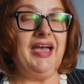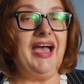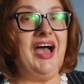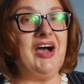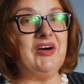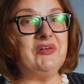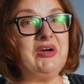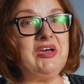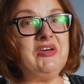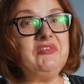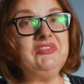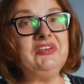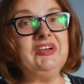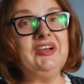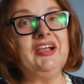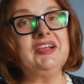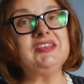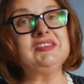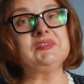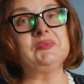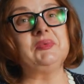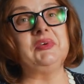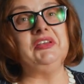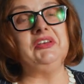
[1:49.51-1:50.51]
However,
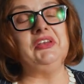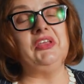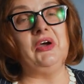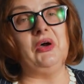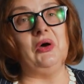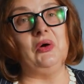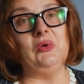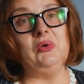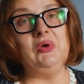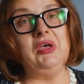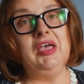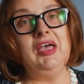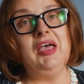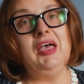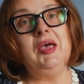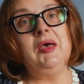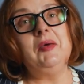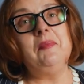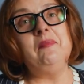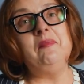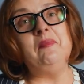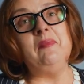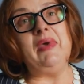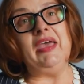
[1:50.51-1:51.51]
as we know,
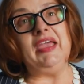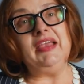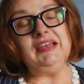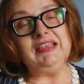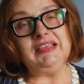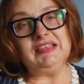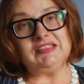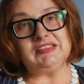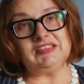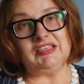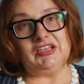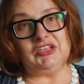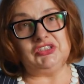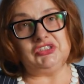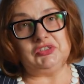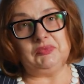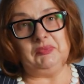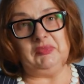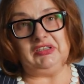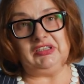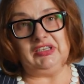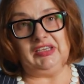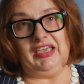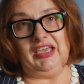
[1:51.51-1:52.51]
many such
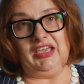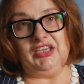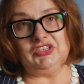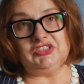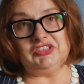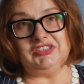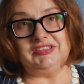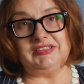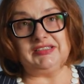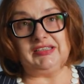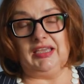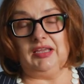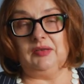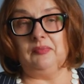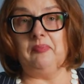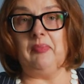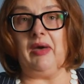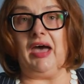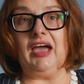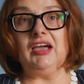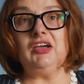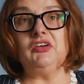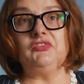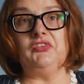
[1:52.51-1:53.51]
mitigations can
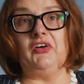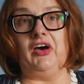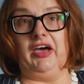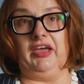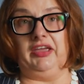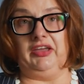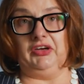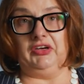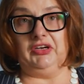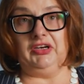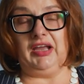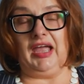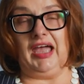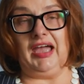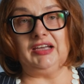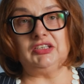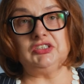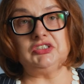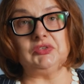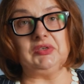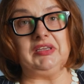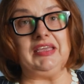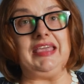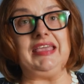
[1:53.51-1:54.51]
backfire,
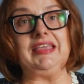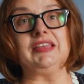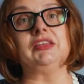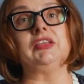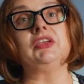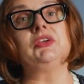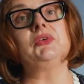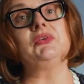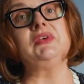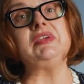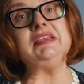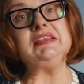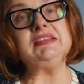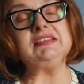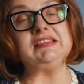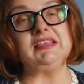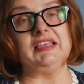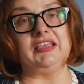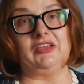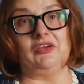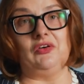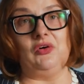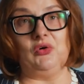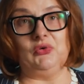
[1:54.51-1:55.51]
actually
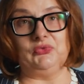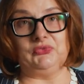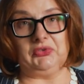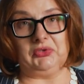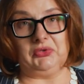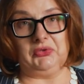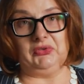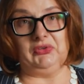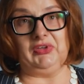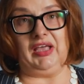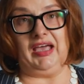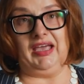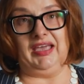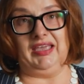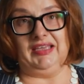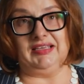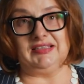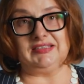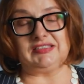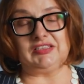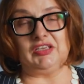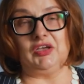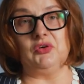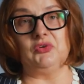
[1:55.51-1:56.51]
increasing
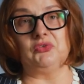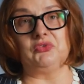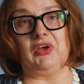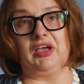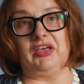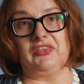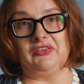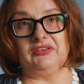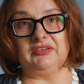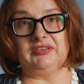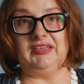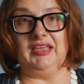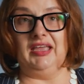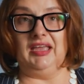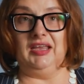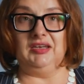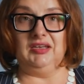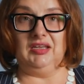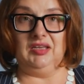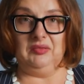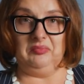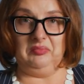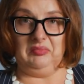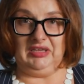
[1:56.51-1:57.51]
over-reliance rather
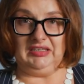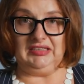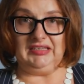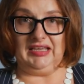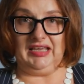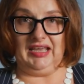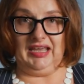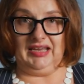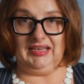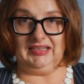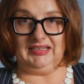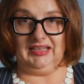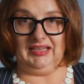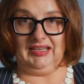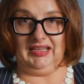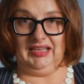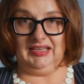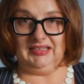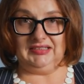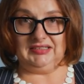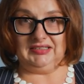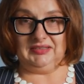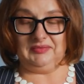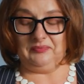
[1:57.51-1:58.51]
than mitigating
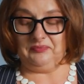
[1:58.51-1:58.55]
it.